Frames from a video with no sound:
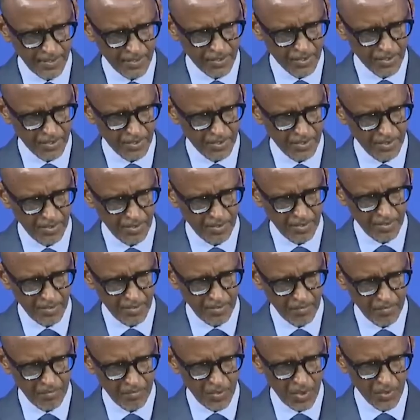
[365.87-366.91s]
to think that
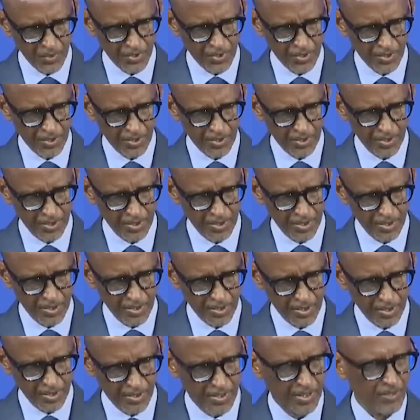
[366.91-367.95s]
they have the right to
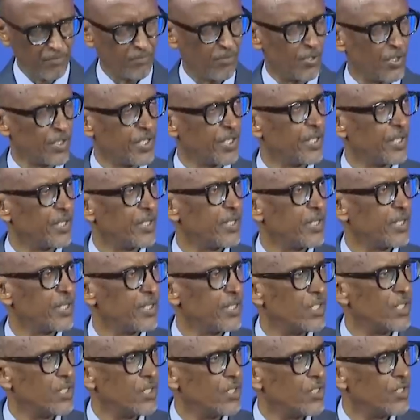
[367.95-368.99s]
dictate the conduct of
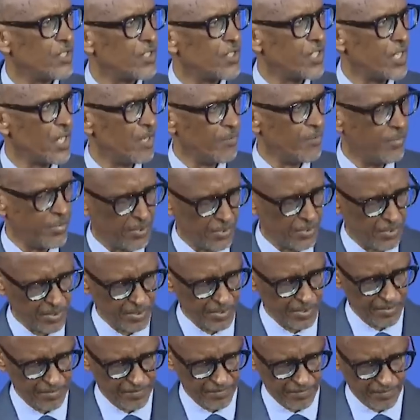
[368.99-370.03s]
legitimate state
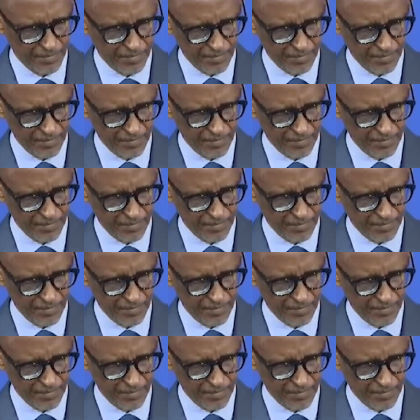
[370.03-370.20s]
actors.